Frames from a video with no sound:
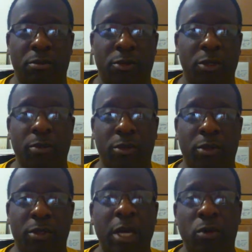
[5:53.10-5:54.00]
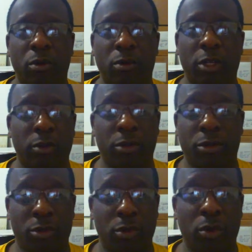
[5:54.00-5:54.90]
some that will either
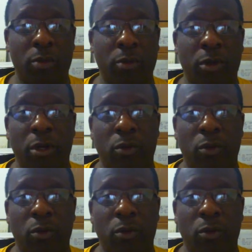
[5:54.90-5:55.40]
sue them